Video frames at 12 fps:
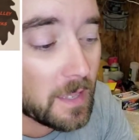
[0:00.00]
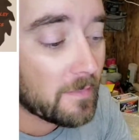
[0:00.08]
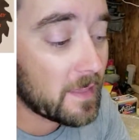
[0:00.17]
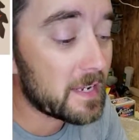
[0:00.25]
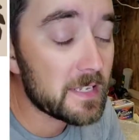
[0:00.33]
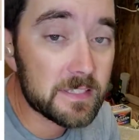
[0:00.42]

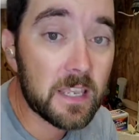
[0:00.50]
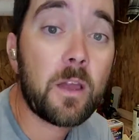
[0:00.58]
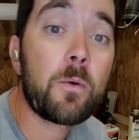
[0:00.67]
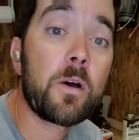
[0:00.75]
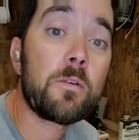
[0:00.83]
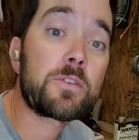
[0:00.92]
That is a
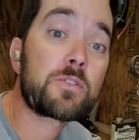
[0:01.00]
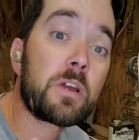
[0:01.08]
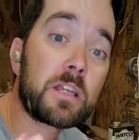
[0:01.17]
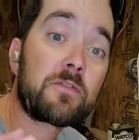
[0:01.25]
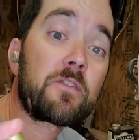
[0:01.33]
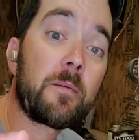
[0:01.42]
quote
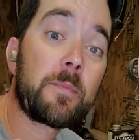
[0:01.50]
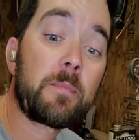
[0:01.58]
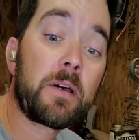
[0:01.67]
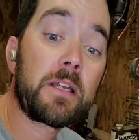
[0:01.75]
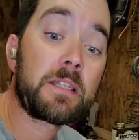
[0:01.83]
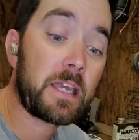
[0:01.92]
direct from the
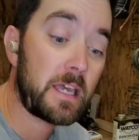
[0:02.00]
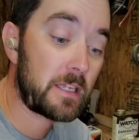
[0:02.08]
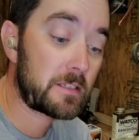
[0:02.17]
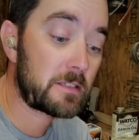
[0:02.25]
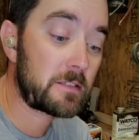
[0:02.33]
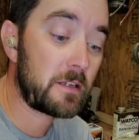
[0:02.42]

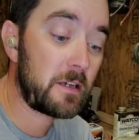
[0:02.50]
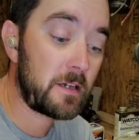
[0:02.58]
podcast.